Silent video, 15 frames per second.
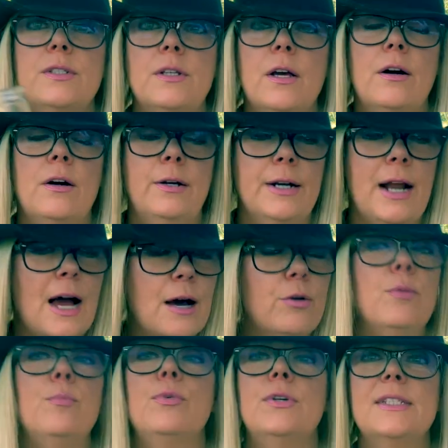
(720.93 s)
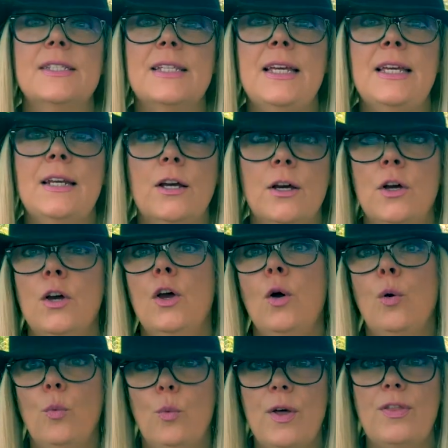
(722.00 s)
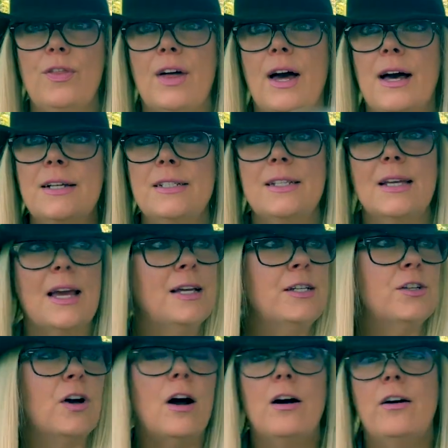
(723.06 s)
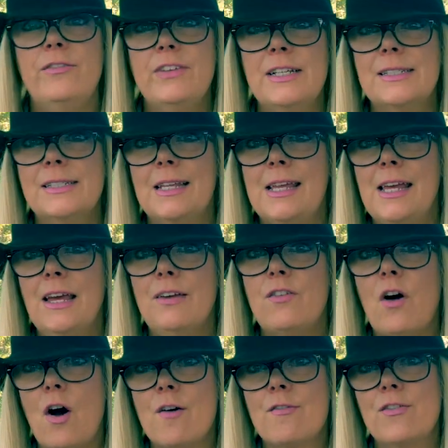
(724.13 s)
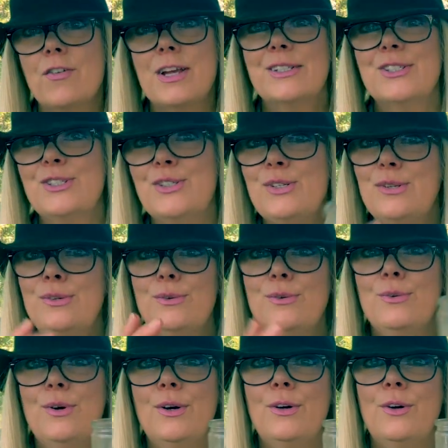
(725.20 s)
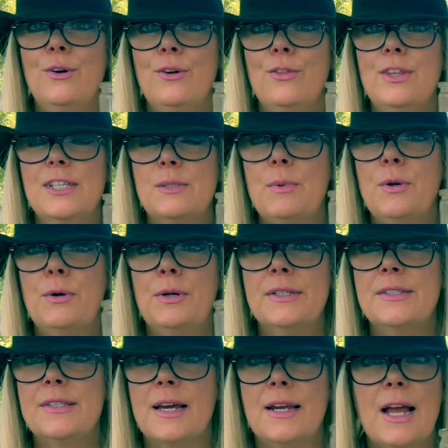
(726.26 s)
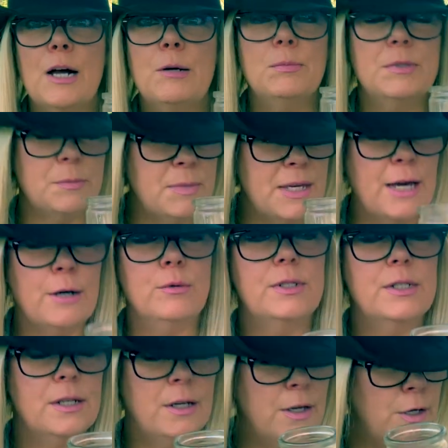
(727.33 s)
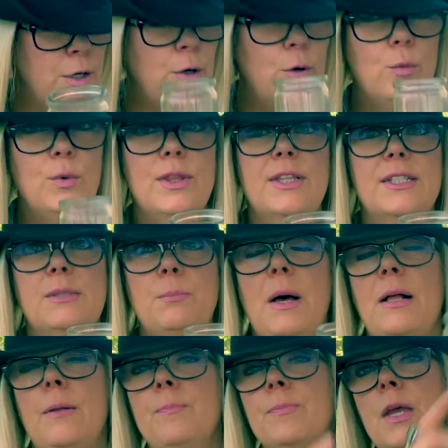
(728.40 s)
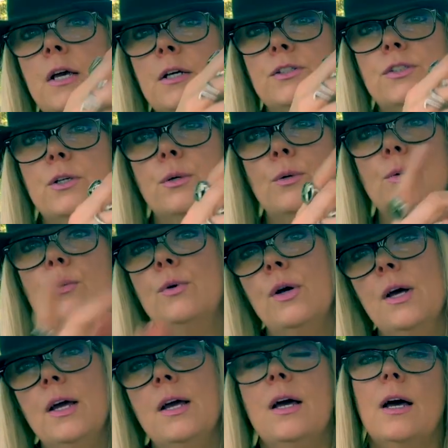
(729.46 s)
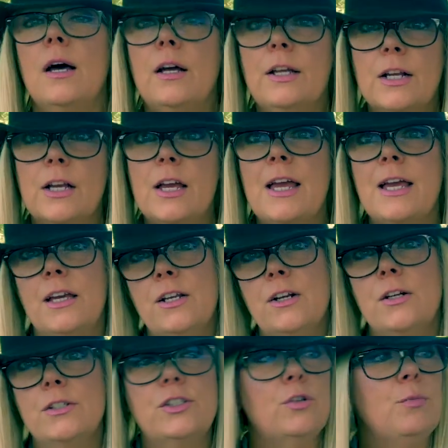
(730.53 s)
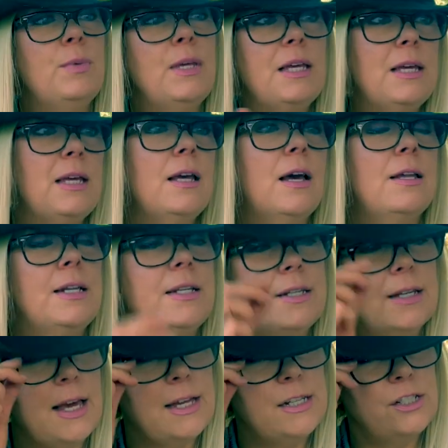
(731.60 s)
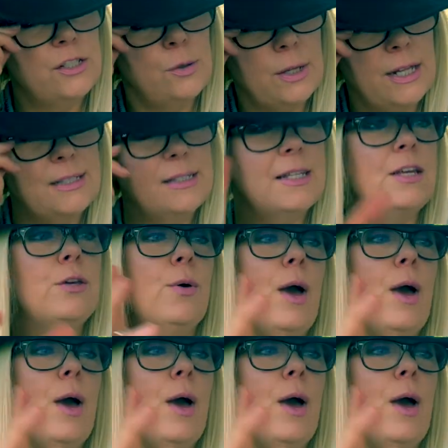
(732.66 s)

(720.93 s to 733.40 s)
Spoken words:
on how to proceed with that, and obviously give offerings to the spirits that helped me out with the spell. So it can also be an indication. So let's say